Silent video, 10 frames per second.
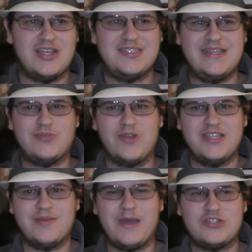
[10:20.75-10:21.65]
this when
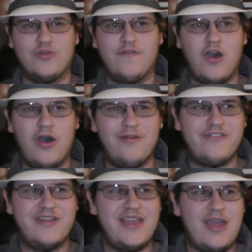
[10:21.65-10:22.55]
it's about to
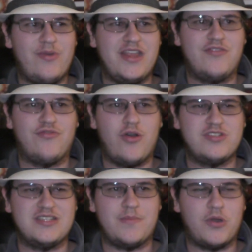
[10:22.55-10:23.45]
evolve and when he
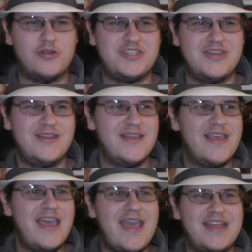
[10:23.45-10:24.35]
grows as a person.
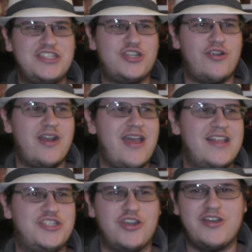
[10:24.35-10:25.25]
And sure
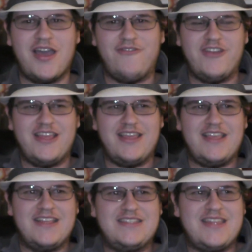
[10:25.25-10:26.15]
enough,
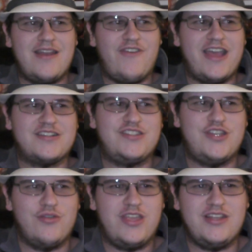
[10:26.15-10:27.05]
instead of Act
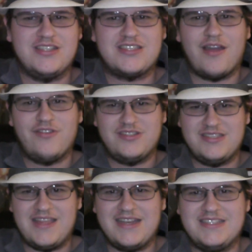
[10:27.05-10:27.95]
2, he discovers
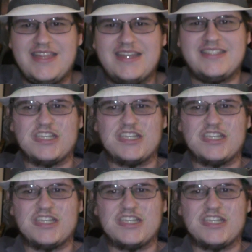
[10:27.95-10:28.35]
that his stand has